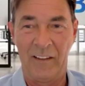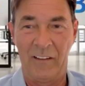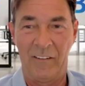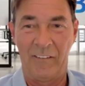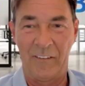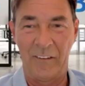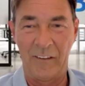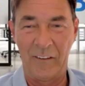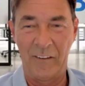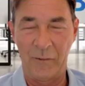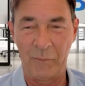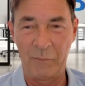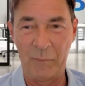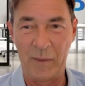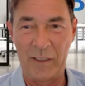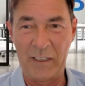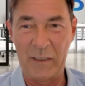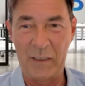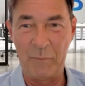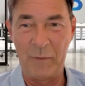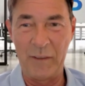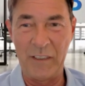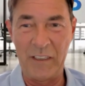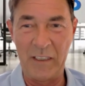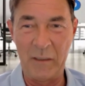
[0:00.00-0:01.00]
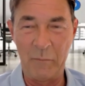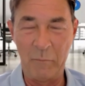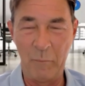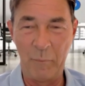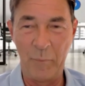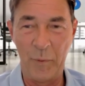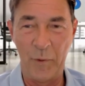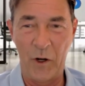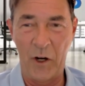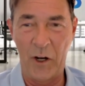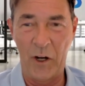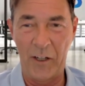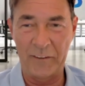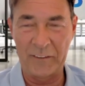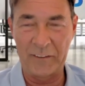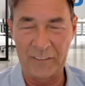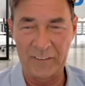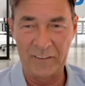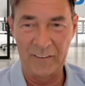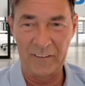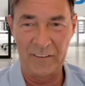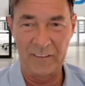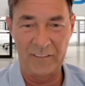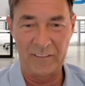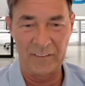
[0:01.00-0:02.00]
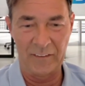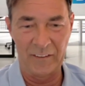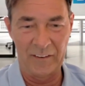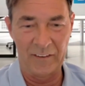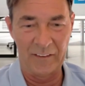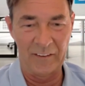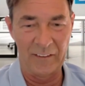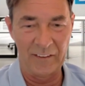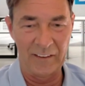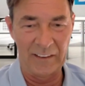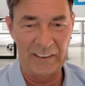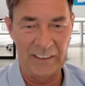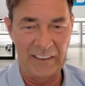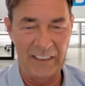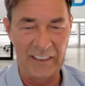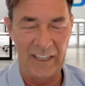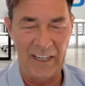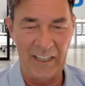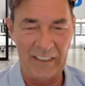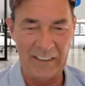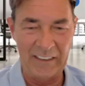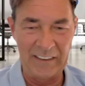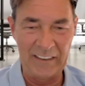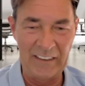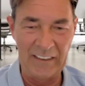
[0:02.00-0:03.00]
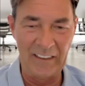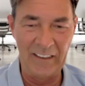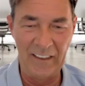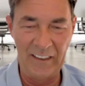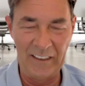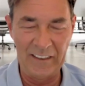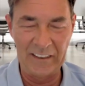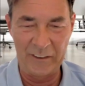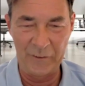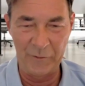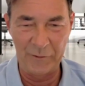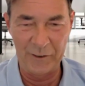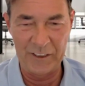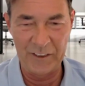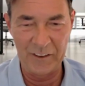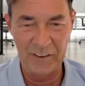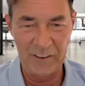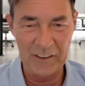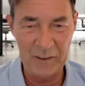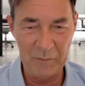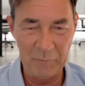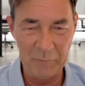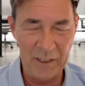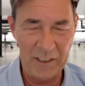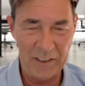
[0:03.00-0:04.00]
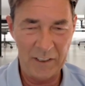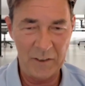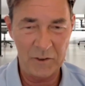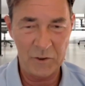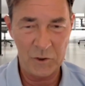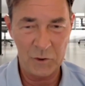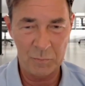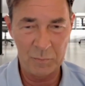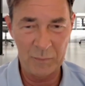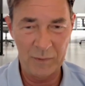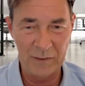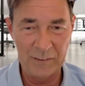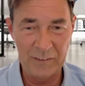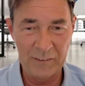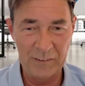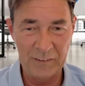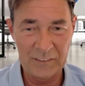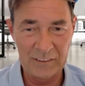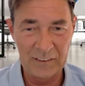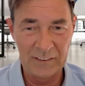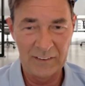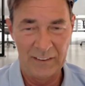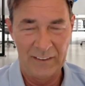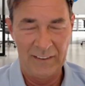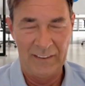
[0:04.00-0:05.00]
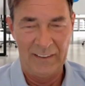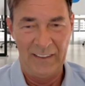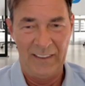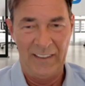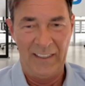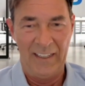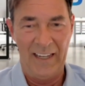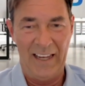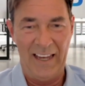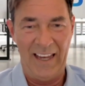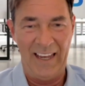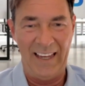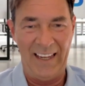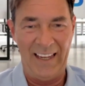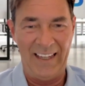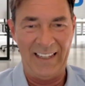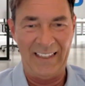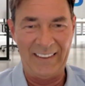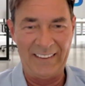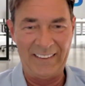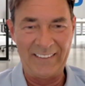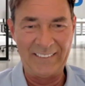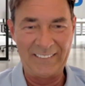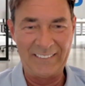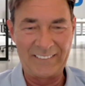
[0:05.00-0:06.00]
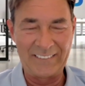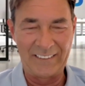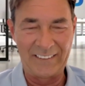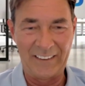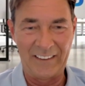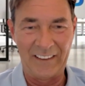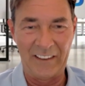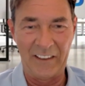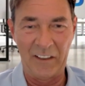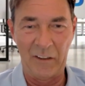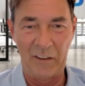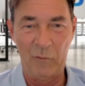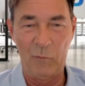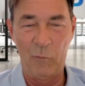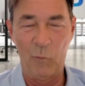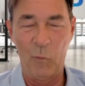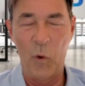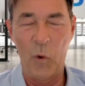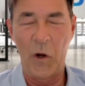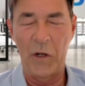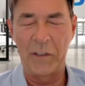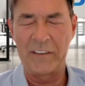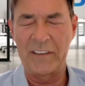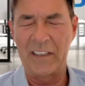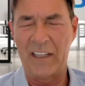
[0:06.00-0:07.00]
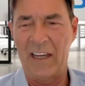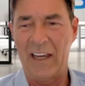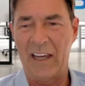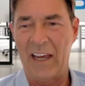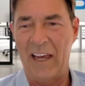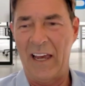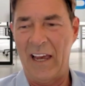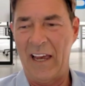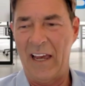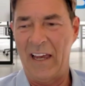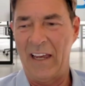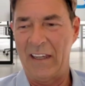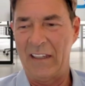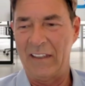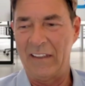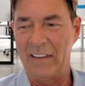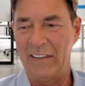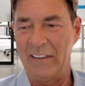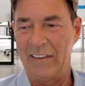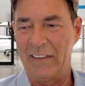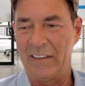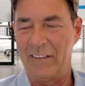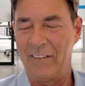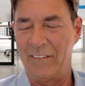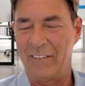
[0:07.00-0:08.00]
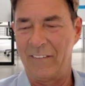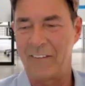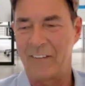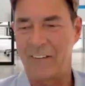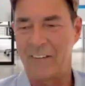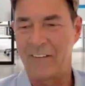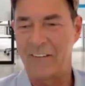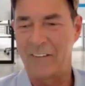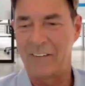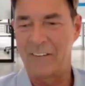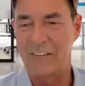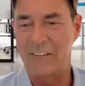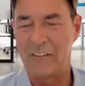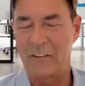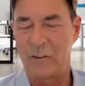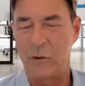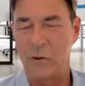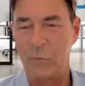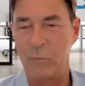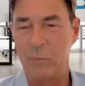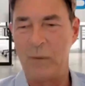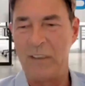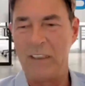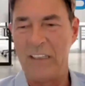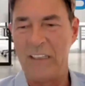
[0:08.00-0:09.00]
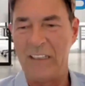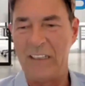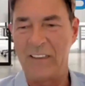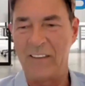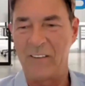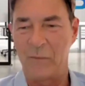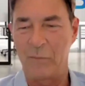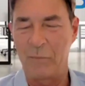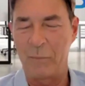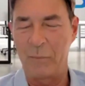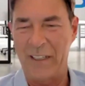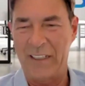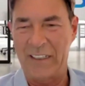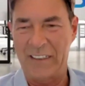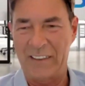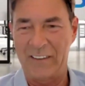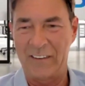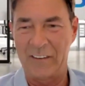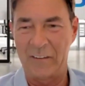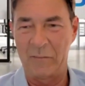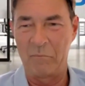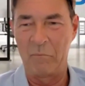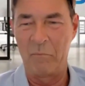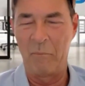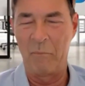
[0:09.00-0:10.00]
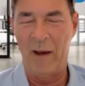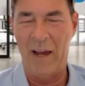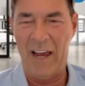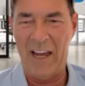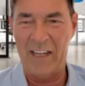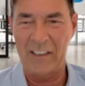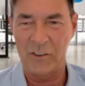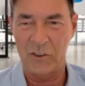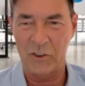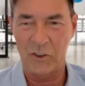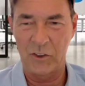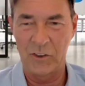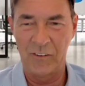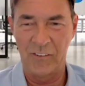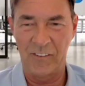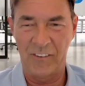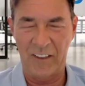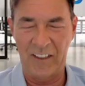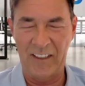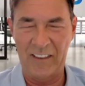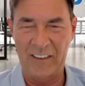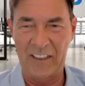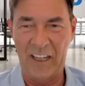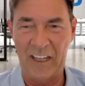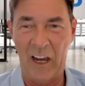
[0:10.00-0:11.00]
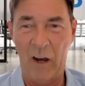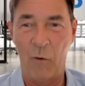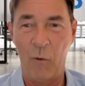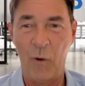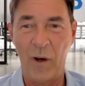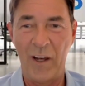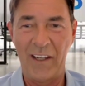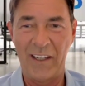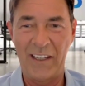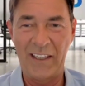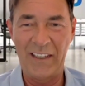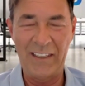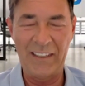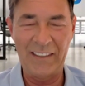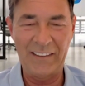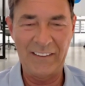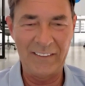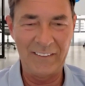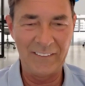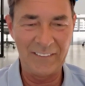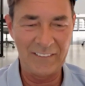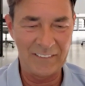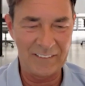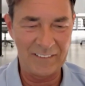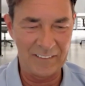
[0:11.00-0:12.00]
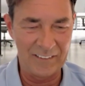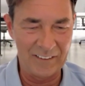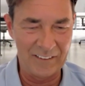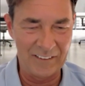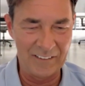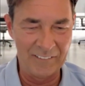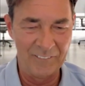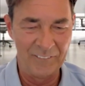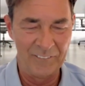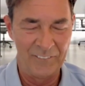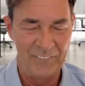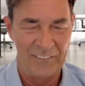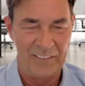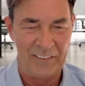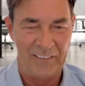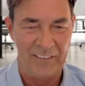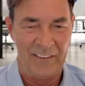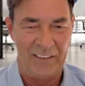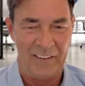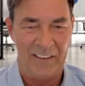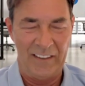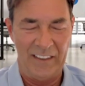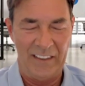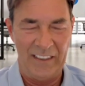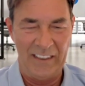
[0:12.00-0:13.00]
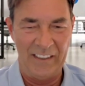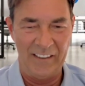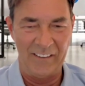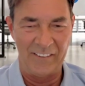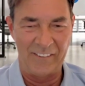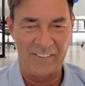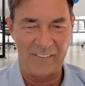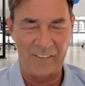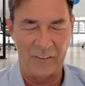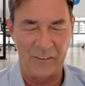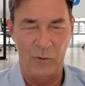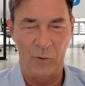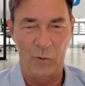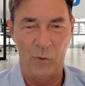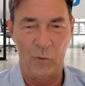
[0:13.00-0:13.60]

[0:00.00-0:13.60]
This may be important regarding liquidity management, and what are the to be expected margins at our end is